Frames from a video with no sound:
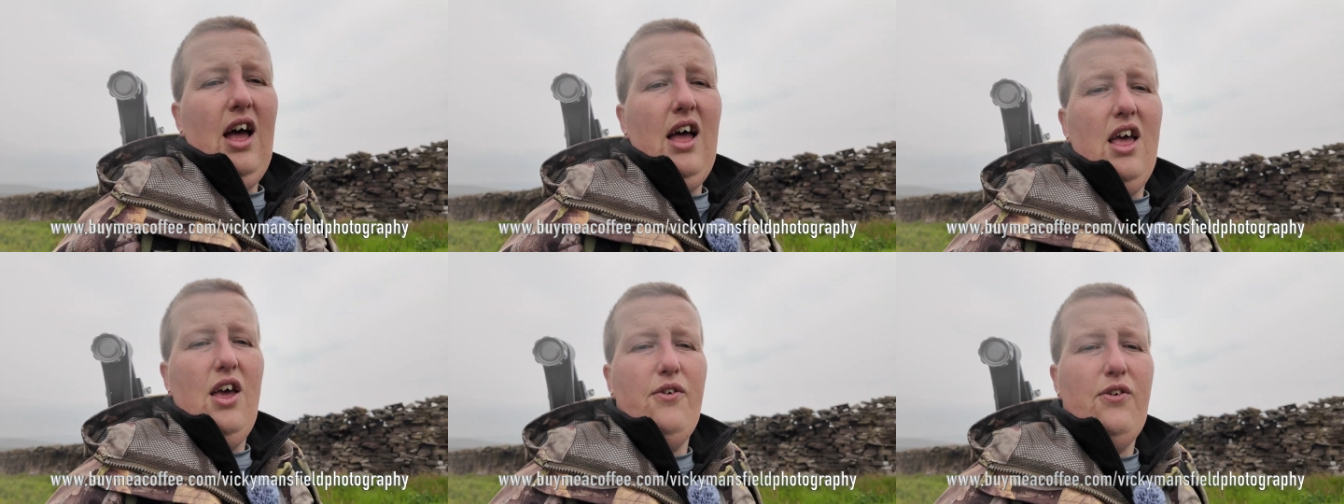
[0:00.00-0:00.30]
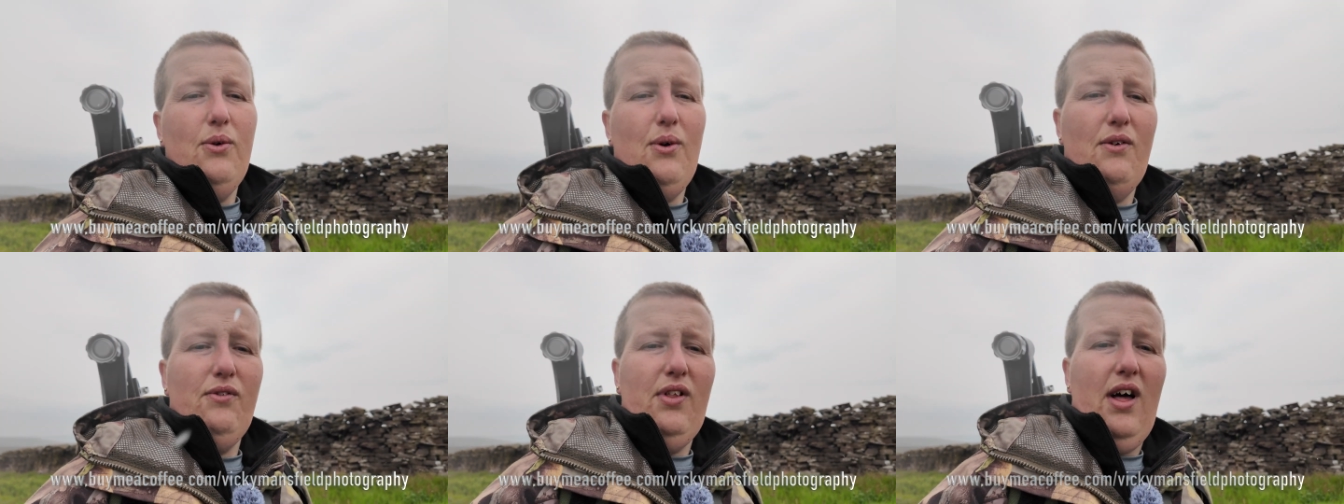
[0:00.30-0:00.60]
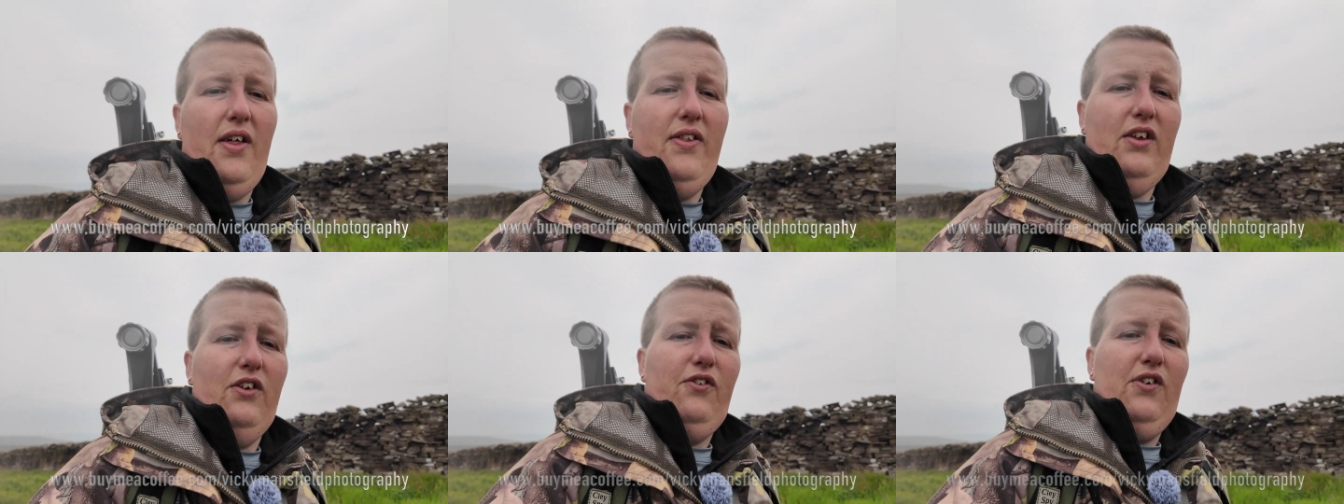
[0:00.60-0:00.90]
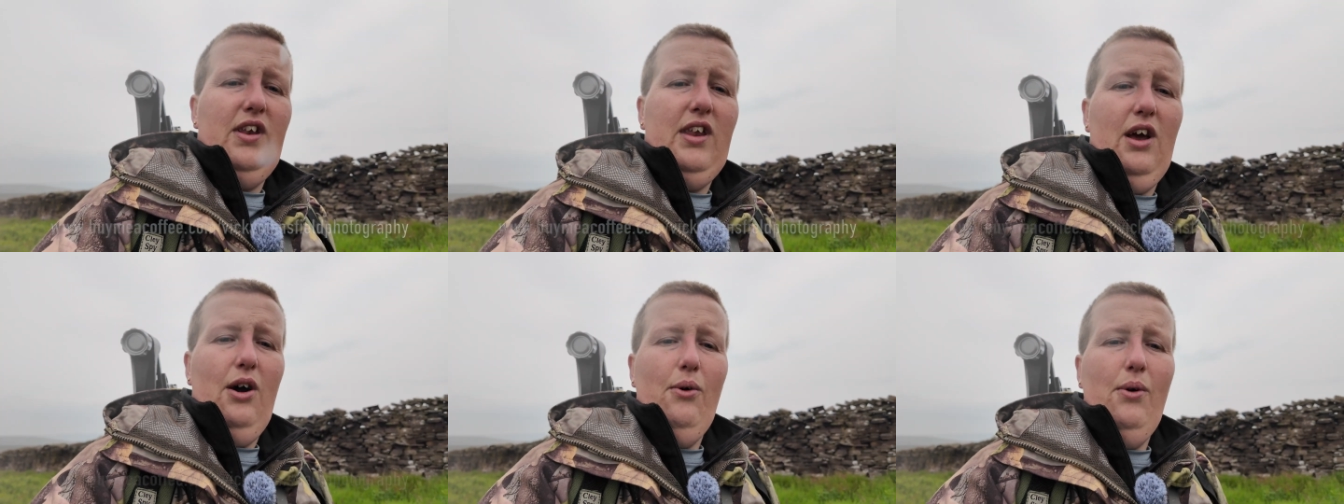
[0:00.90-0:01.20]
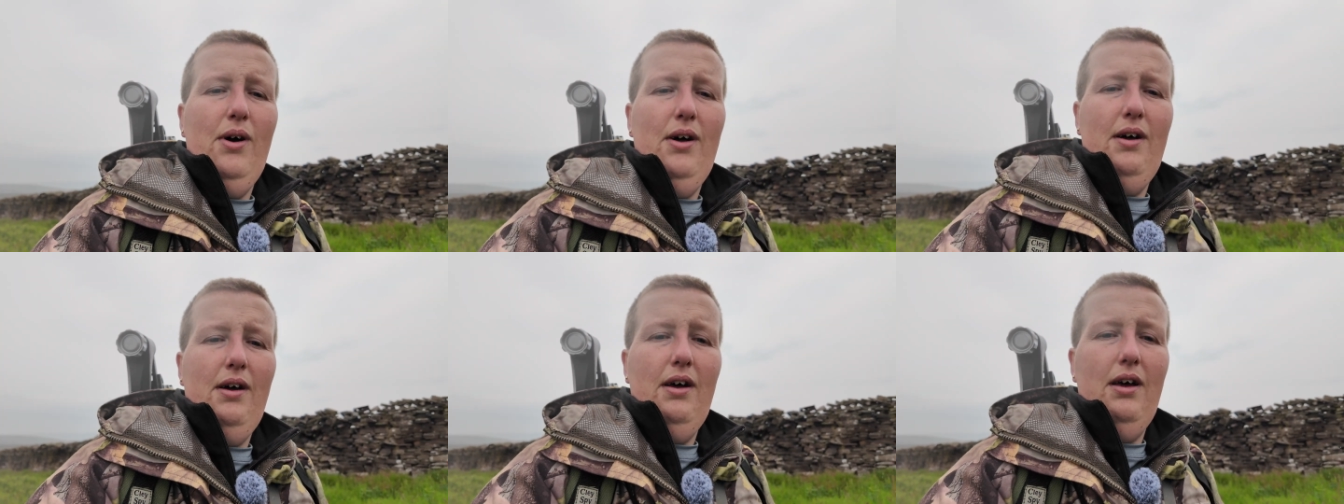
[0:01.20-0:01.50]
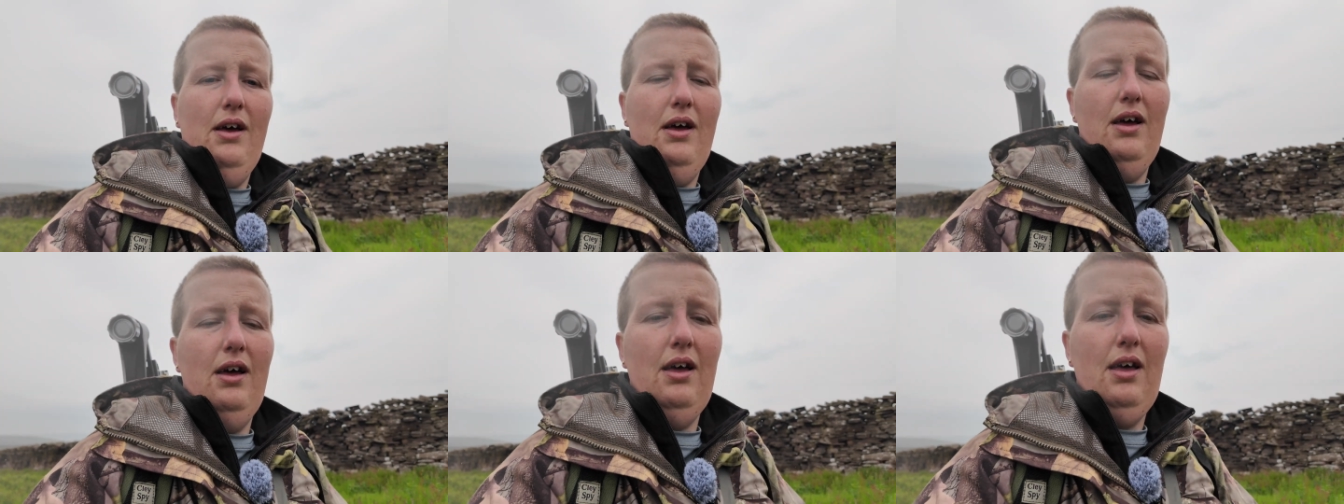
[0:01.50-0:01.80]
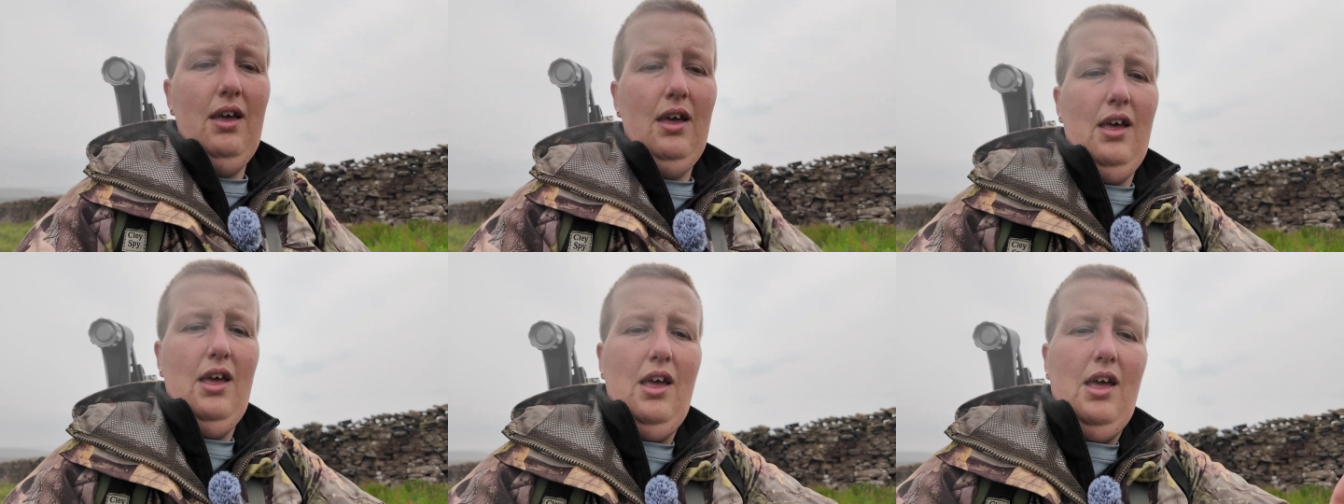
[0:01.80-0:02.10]
if you have liked this video,
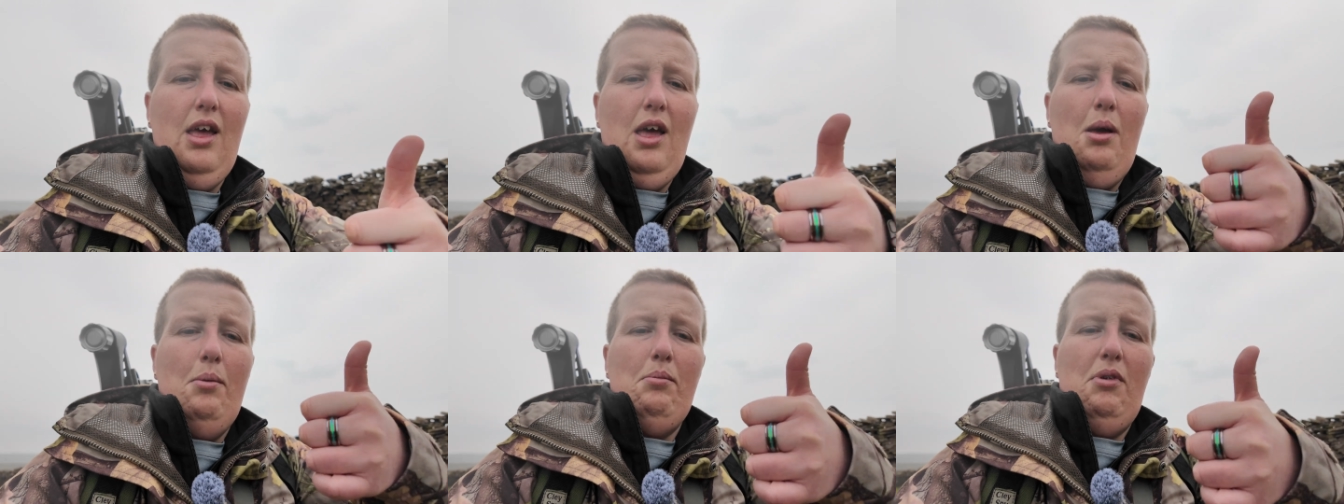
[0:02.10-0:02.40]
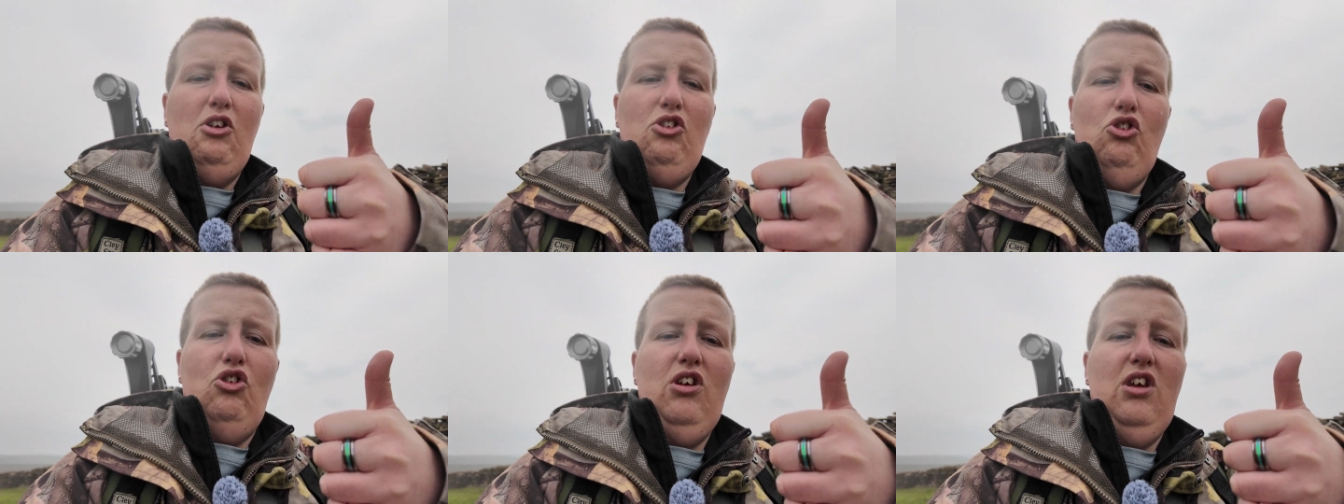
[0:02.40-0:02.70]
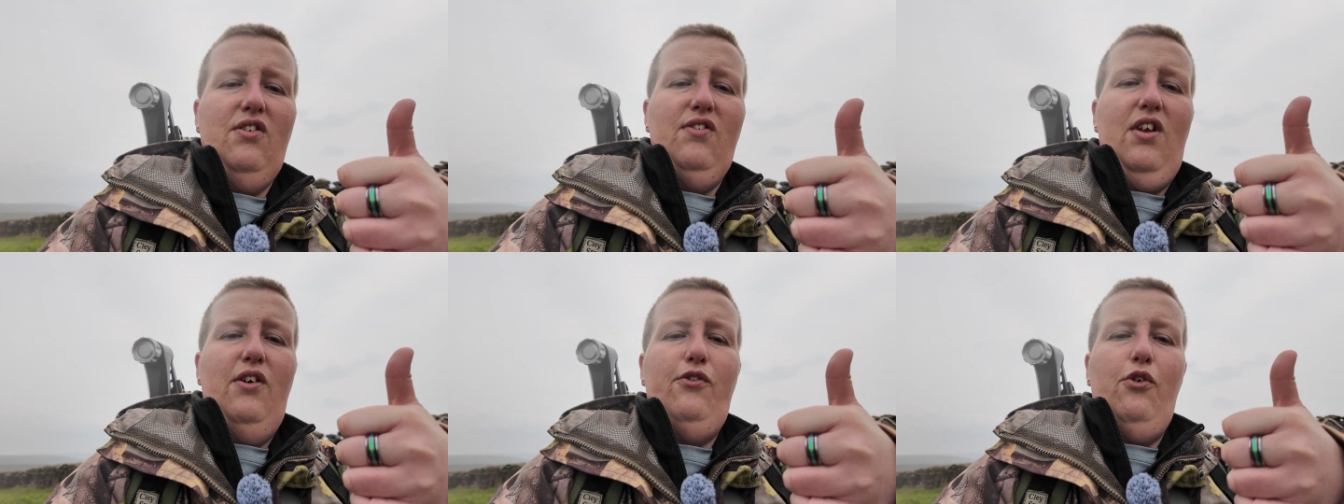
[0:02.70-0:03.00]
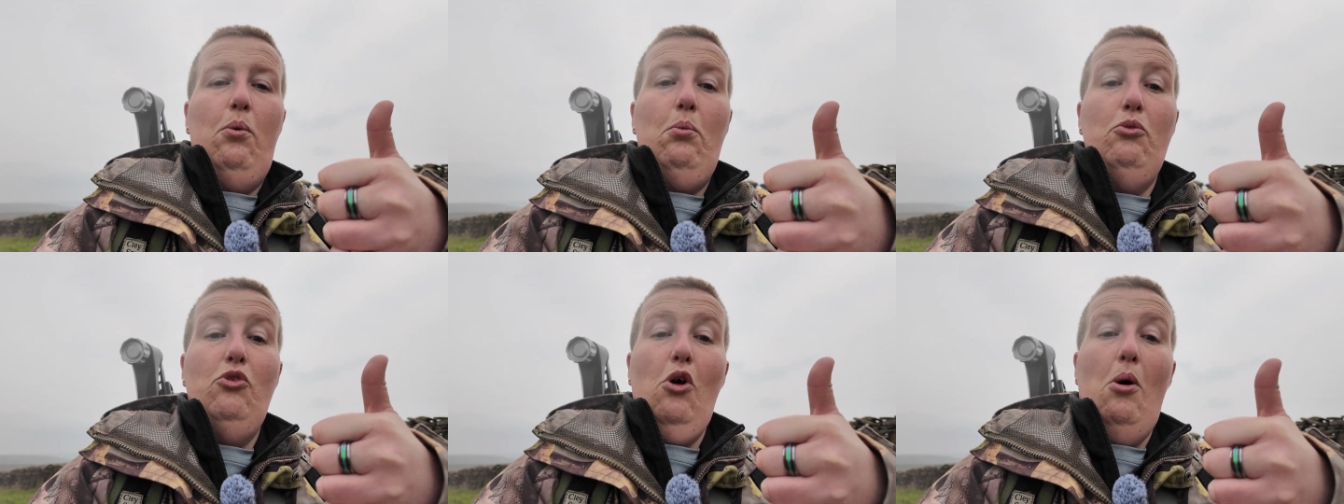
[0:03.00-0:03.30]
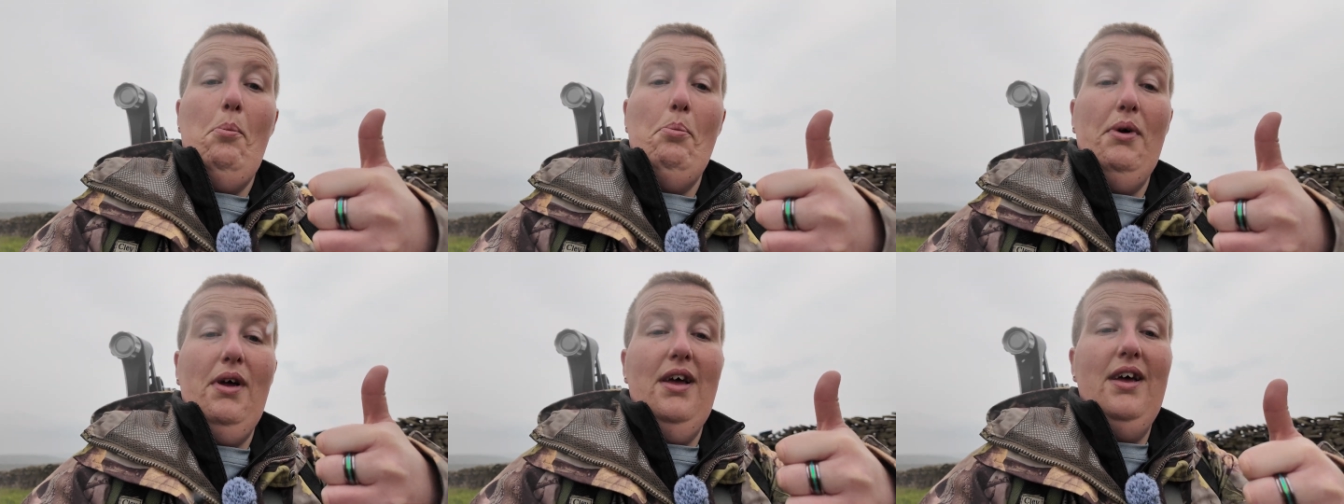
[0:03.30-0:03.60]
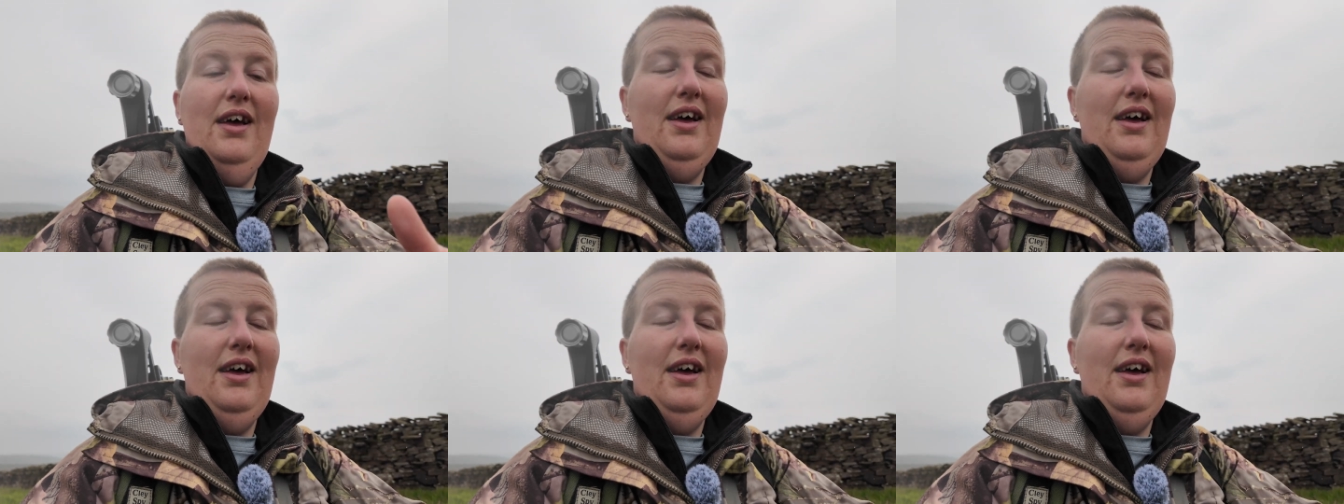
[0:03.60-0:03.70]
make sure you give it a thumbs up.